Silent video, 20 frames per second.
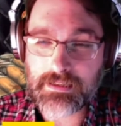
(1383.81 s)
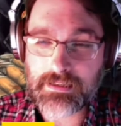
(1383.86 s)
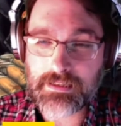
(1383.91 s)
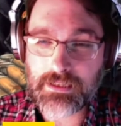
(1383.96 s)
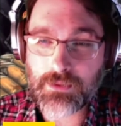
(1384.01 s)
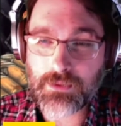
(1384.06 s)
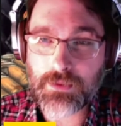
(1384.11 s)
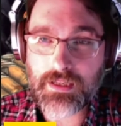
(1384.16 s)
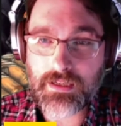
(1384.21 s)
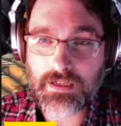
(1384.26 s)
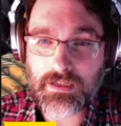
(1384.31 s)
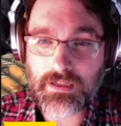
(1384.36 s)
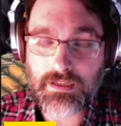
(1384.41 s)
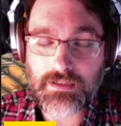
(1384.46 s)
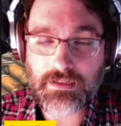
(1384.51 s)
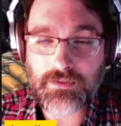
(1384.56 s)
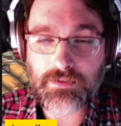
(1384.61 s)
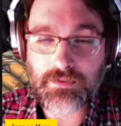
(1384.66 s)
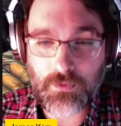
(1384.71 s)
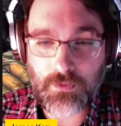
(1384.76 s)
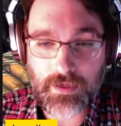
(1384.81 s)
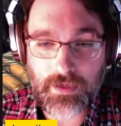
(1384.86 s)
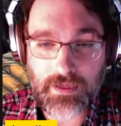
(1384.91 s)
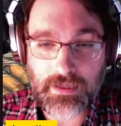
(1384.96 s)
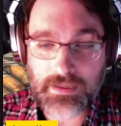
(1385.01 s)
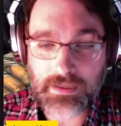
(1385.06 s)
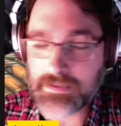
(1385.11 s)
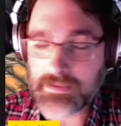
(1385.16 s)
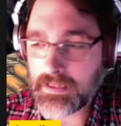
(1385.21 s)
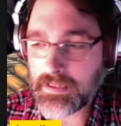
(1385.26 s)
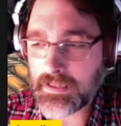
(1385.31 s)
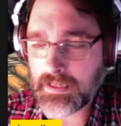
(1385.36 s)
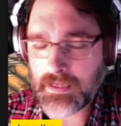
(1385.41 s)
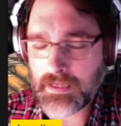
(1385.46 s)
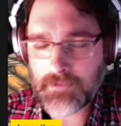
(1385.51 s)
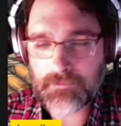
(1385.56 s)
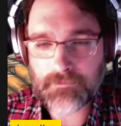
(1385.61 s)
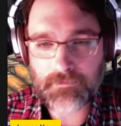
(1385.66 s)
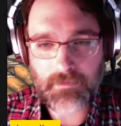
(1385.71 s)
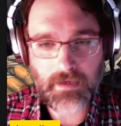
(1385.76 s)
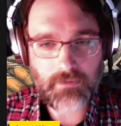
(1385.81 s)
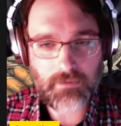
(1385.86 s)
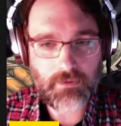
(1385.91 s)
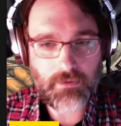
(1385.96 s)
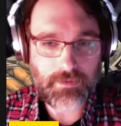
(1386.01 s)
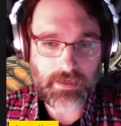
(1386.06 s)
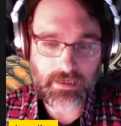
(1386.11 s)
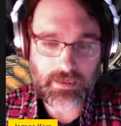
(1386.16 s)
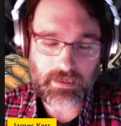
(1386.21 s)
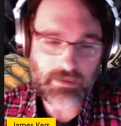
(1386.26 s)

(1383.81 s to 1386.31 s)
deal with it in a different way. Because like I'm, I'm a big.